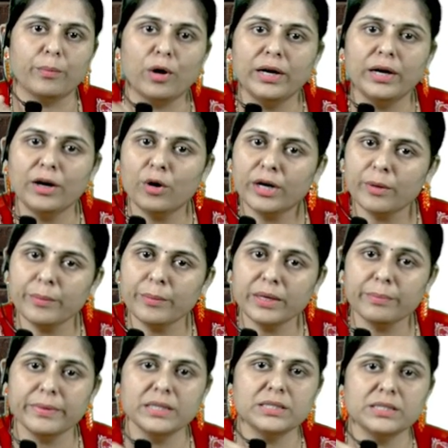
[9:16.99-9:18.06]

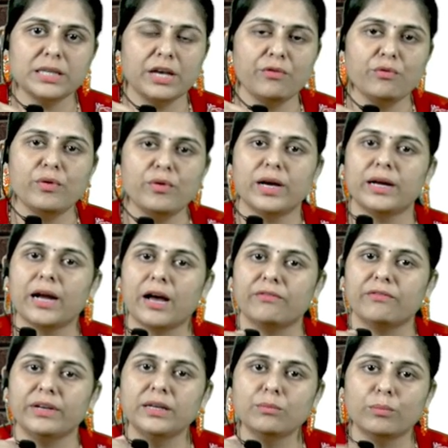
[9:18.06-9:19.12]
Polychotomic means if we are
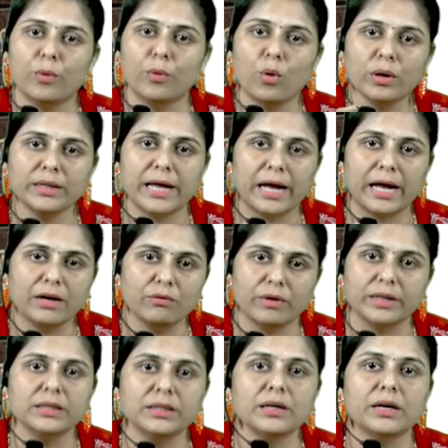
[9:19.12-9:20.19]
having more than
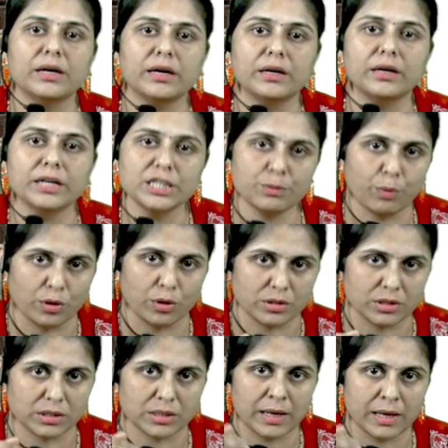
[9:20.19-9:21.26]
one
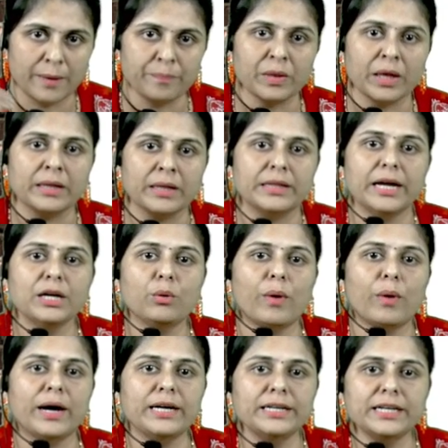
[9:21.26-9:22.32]
responses. Then
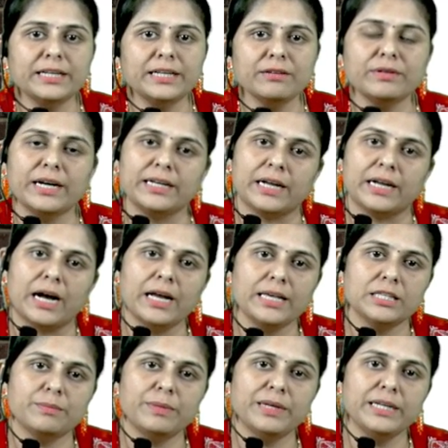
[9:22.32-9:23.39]
quantitative data
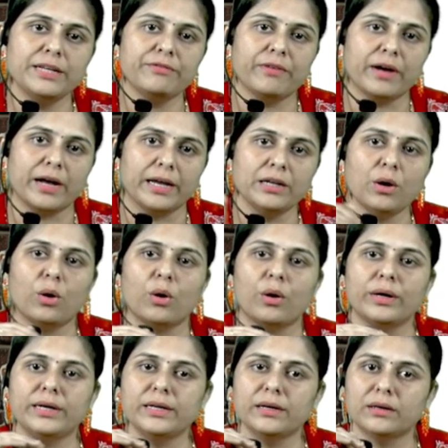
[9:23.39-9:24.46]
is been defined
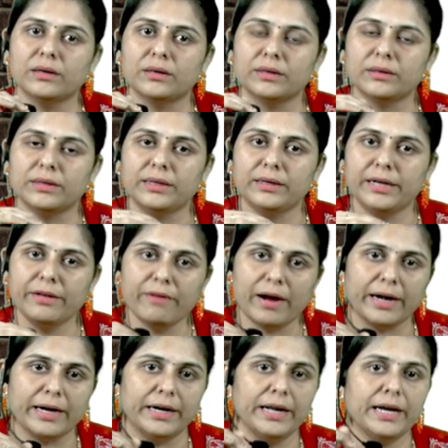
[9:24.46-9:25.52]
or
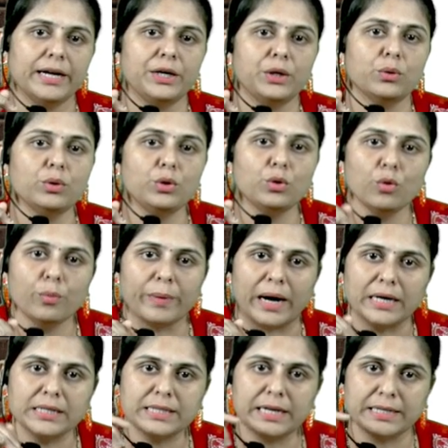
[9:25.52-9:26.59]
divided into two
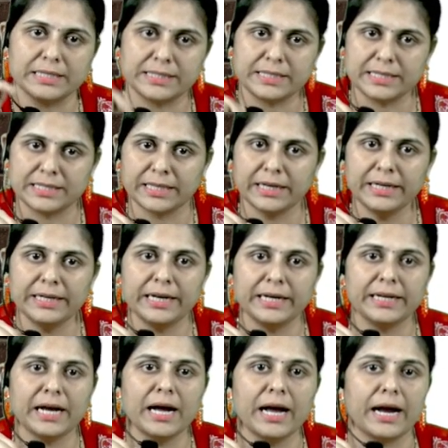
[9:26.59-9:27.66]
parts, that is discrete
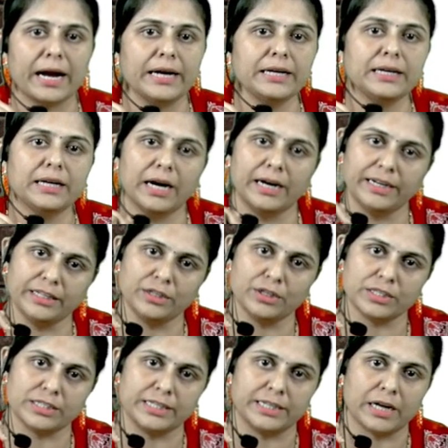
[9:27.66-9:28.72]
data and
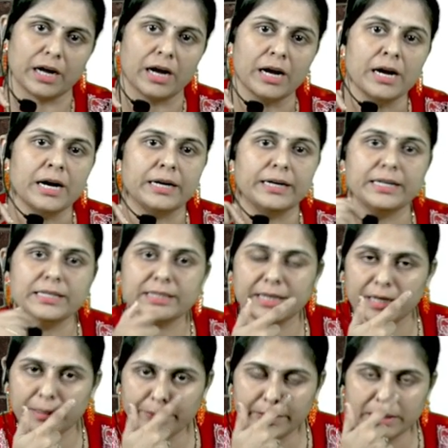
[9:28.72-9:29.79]
continuous data.
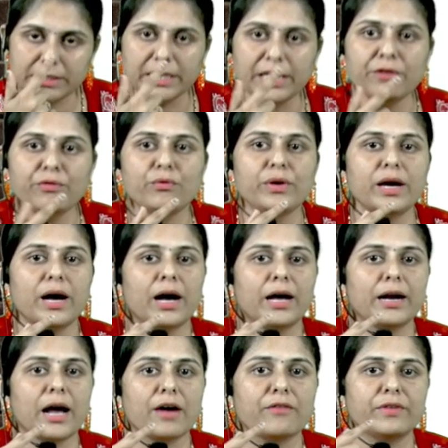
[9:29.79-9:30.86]
Discrete means if we
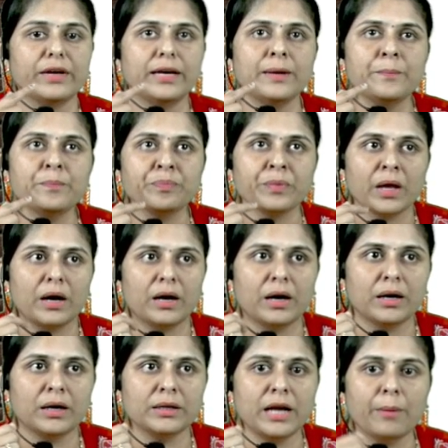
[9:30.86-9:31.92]
are having
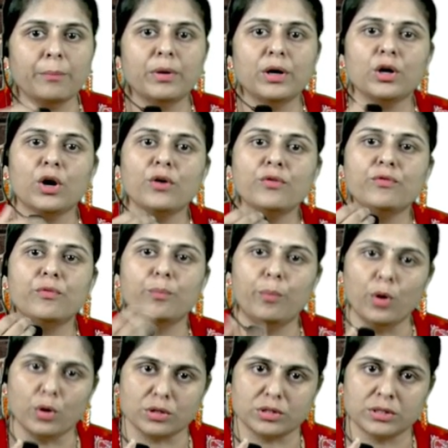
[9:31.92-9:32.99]
number of
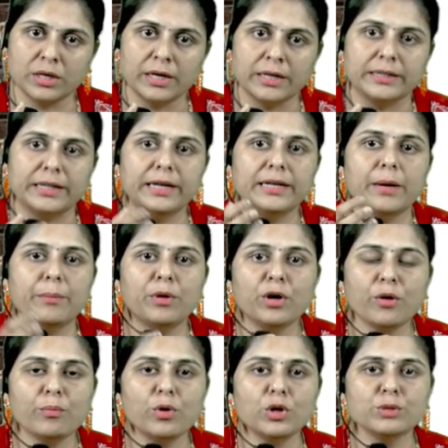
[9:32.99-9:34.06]
books, then number
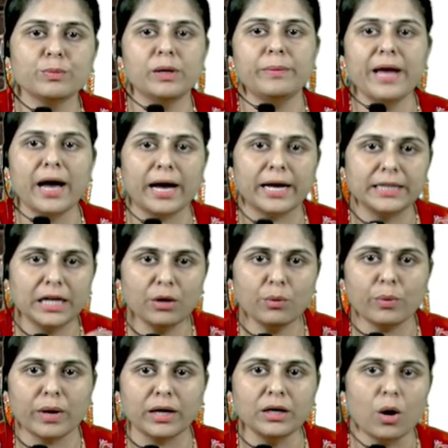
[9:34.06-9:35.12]
of books will be either
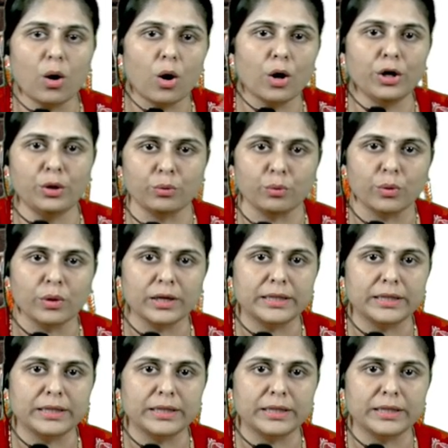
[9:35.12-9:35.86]
one or two.